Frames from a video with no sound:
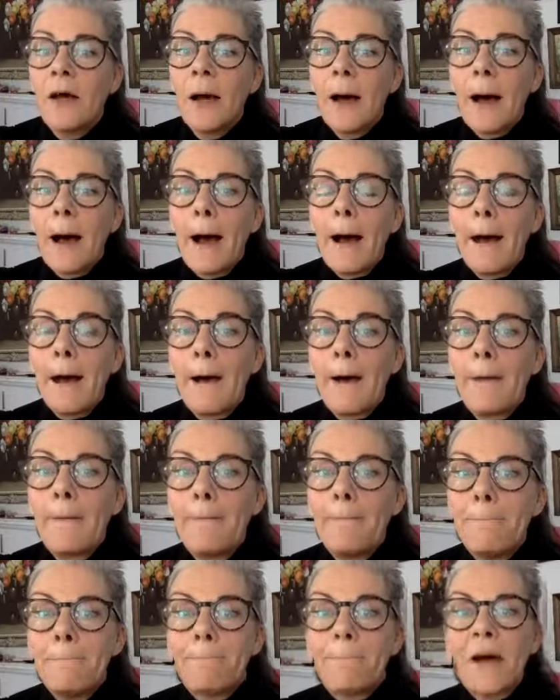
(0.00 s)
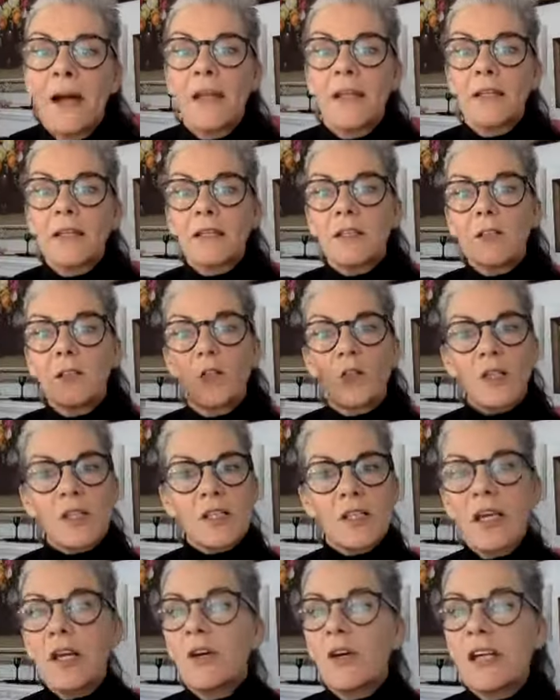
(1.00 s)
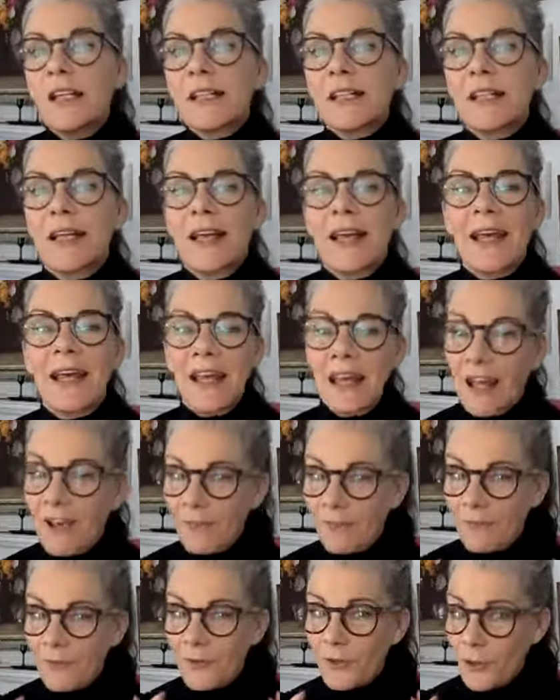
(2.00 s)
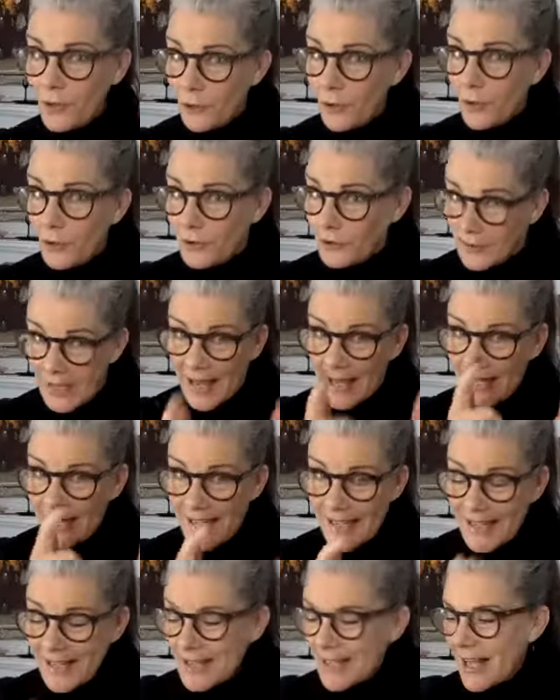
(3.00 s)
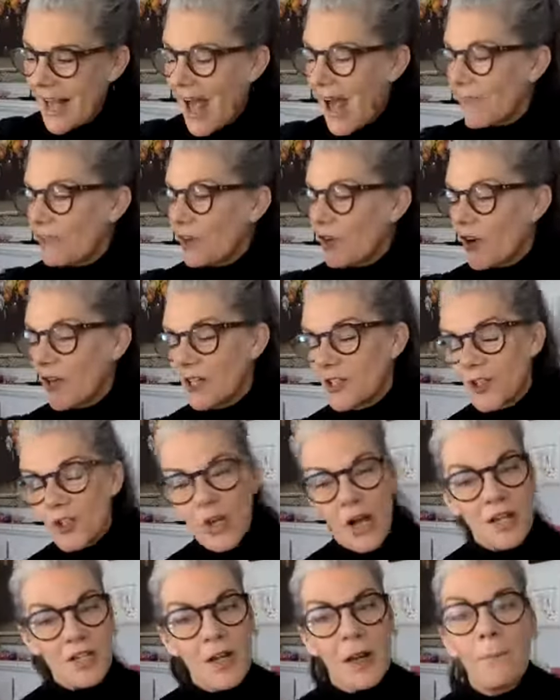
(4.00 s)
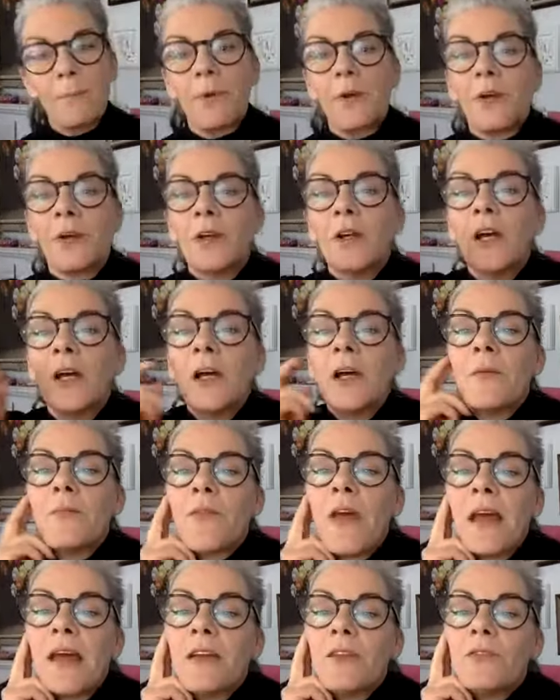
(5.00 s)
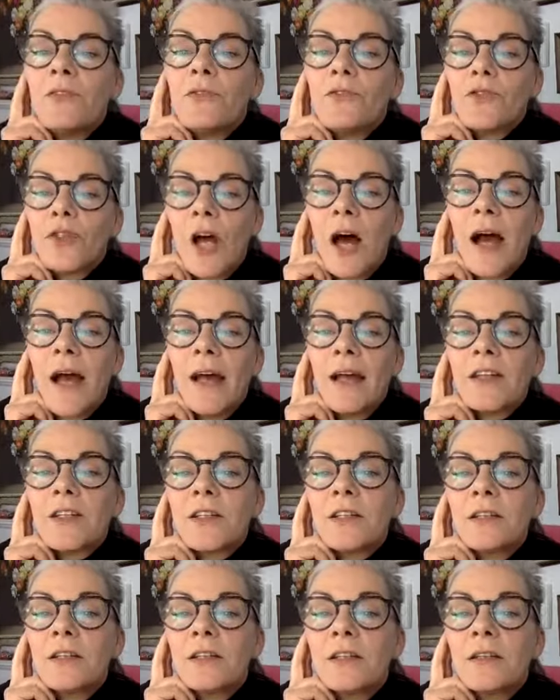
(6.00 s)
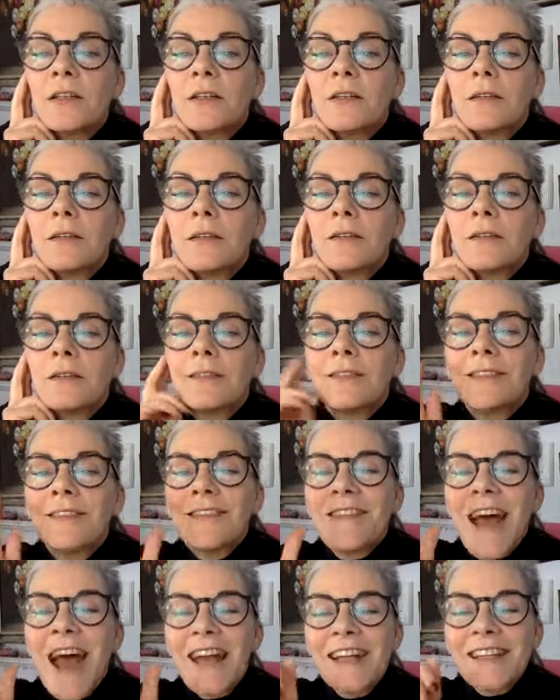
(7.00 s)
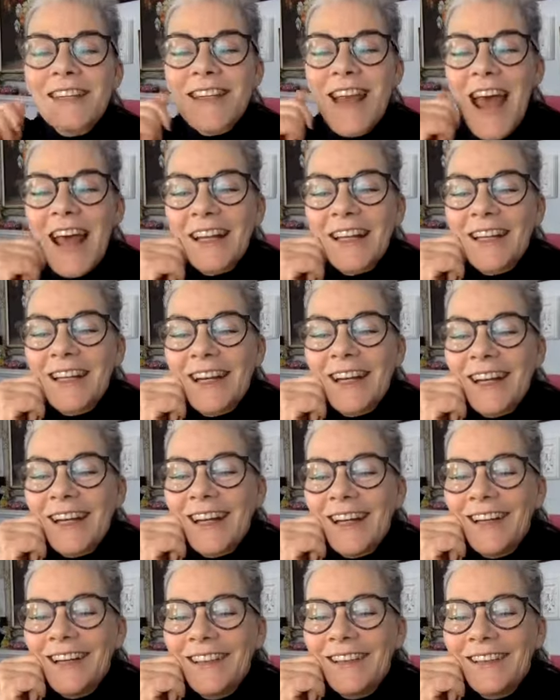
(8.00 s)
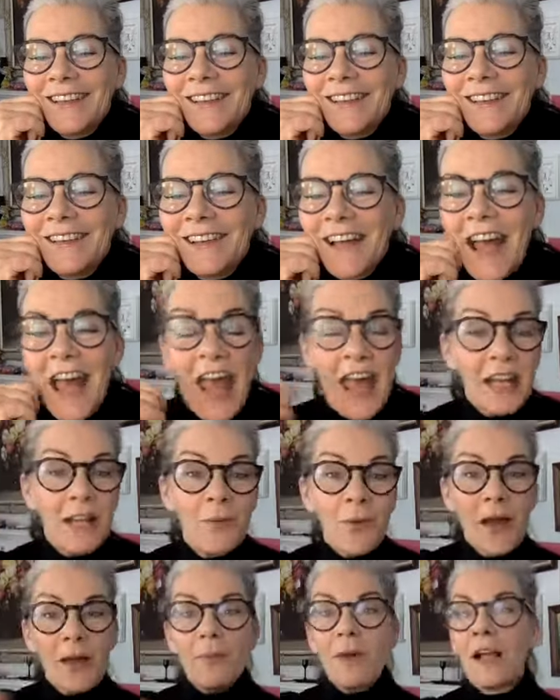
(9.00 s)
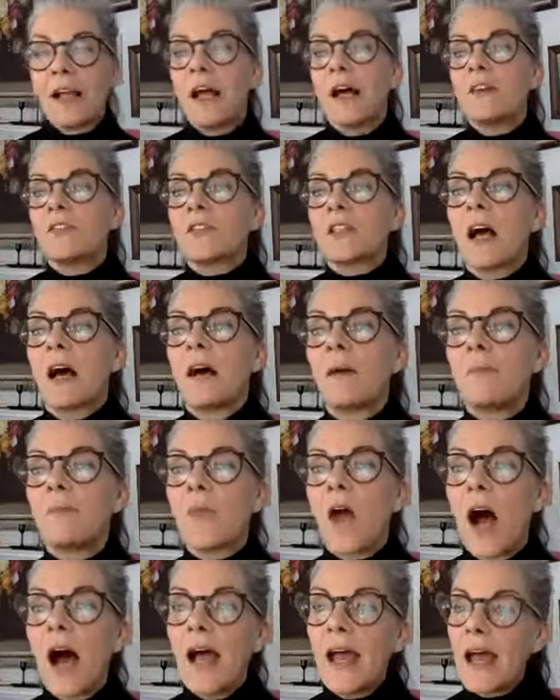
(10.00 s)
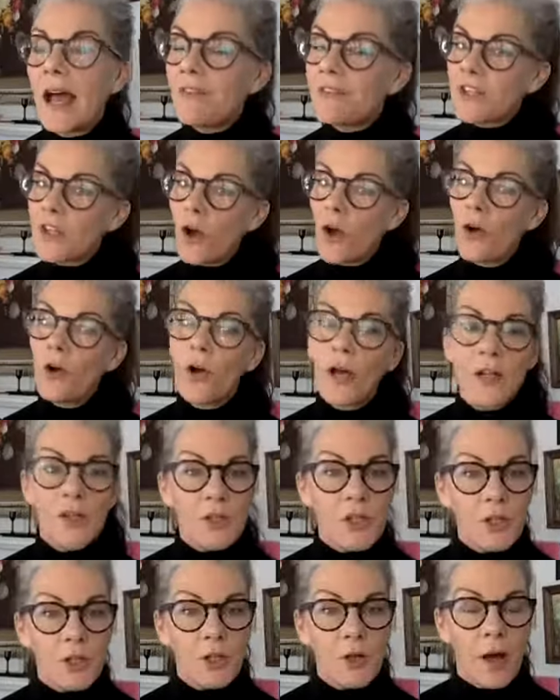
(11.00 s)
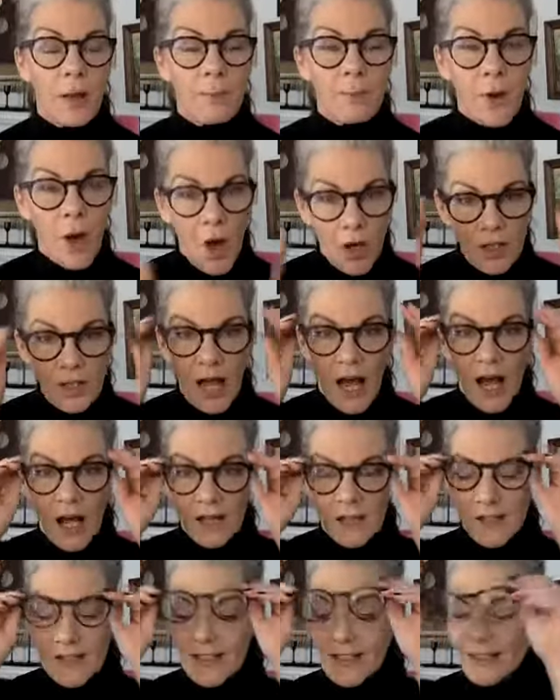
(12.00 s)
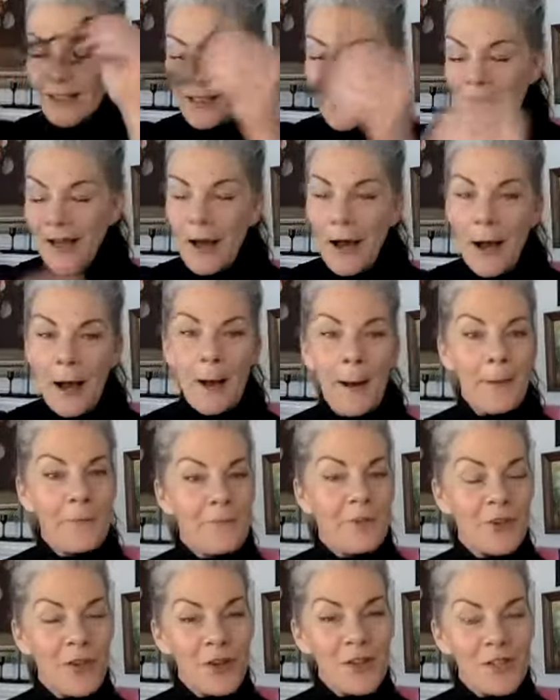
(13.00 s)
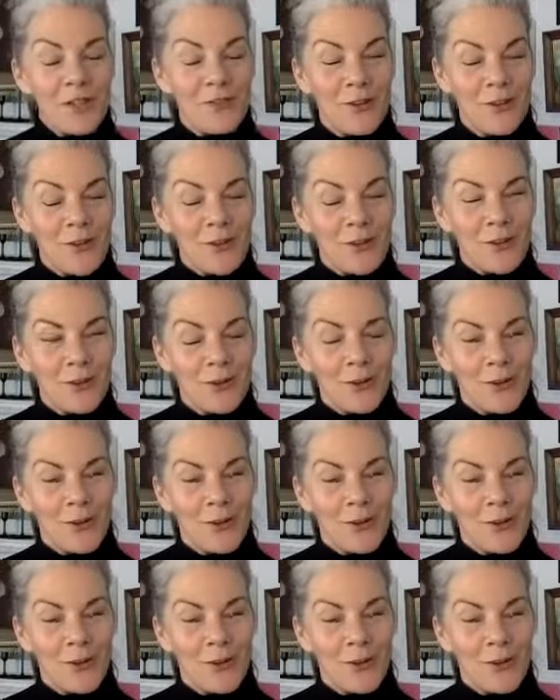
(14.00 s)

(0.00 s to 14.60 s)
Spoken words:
But look, seriously, if you ladies haven't got into dry shampoo, then try it. Thanks, Natalie. Anyway, my loves, I have to go and do a podcast. For those of you